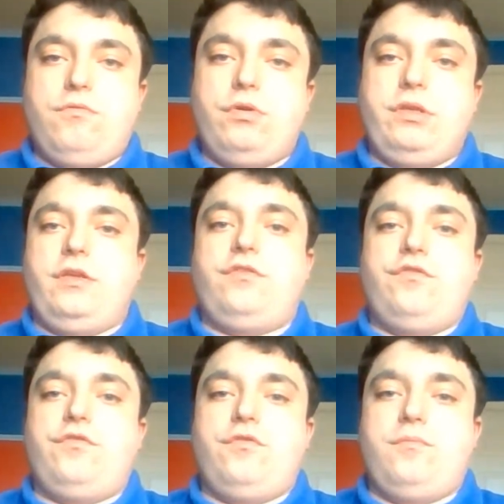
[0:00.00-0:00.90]
One of the
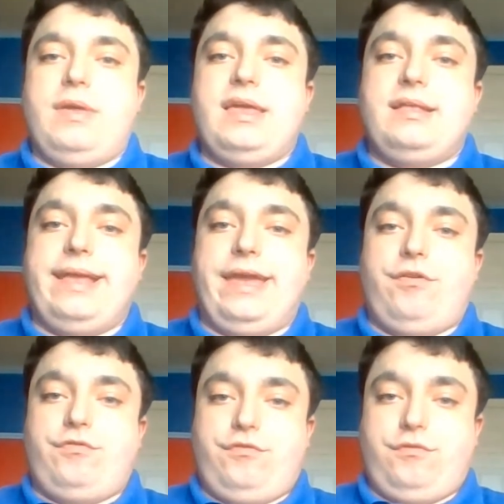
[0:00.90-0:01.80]
two main
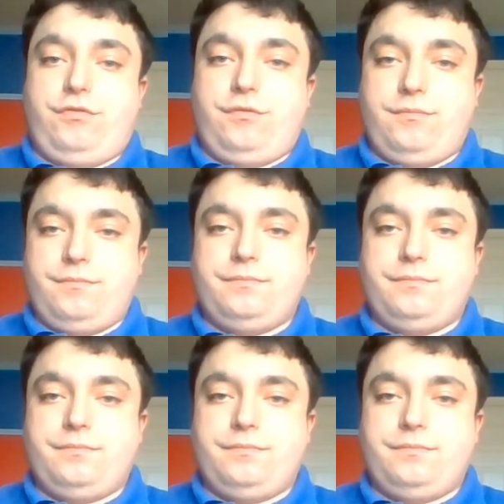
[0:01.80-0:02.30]
characters.